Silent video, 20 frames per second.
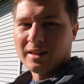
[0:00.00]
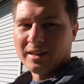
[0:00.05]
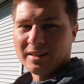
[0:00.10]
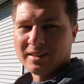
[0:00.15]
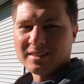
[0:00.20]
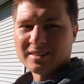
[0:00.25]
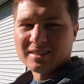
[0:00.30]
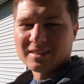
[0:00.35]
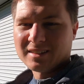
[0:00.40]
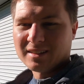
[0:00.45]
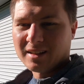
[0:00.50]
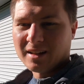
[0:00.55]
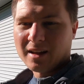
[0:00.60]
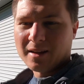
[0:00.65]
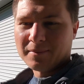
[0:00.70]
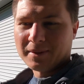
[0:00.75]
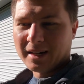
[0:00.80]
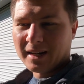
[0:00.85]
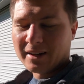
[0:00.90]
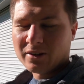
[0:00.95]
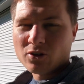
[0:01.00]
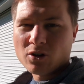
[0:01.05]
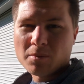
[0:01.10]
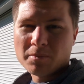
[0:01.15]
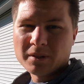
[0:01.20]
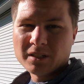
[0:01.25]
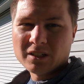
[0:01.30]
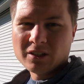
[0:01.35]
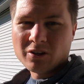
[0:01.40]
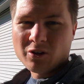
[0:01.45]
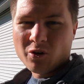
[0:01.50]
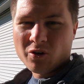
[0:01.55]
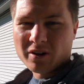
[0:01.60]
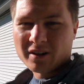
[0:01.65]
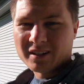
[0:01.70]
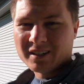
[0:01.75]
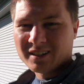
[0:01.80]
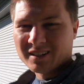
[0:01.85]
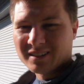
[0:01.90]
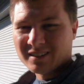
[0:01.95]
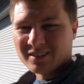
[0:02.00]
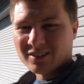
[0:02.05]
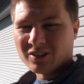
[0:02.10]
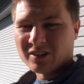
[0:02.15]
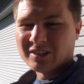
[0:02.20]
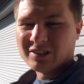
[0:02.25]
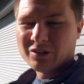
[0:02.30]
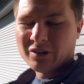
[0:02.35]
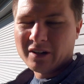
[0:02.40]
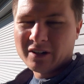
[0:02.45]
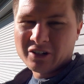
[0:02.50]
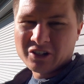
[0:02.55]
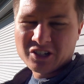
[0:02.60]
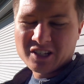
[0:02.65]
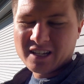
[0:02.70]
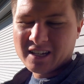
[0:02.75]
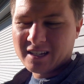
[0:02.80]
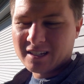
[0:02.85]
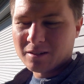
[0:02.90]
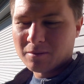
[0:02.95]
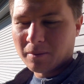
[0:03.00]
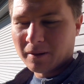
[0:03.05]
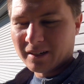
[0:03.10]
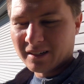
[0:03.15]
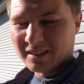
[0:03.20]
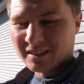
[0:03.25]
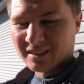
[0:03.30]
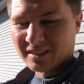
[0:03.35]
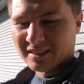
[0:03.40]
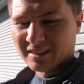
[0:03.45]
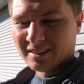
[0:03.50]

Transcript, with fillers: And I mean, I grew up in New York, so I do understand, but